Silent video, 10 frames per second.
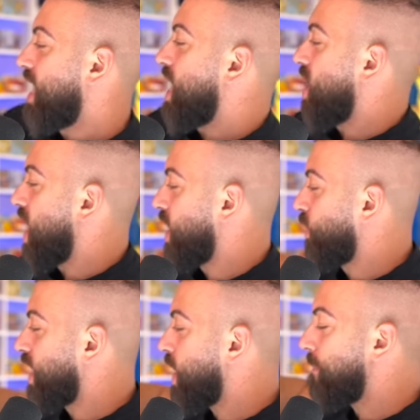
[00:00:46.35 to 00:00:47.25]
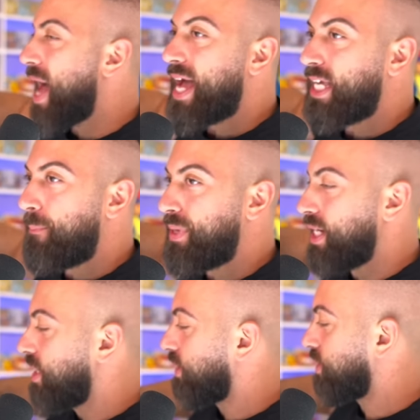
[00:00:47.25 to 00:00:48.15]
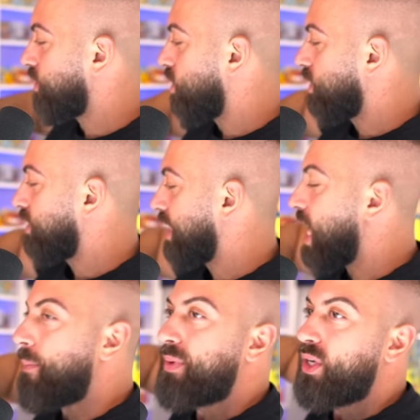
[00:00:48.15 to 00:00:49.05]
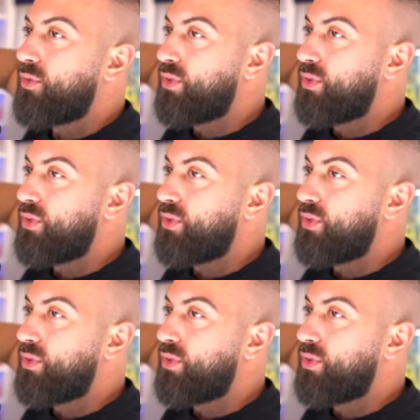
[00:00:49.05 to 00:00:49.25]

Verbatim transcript: All right, we got our packing peanuts on top here,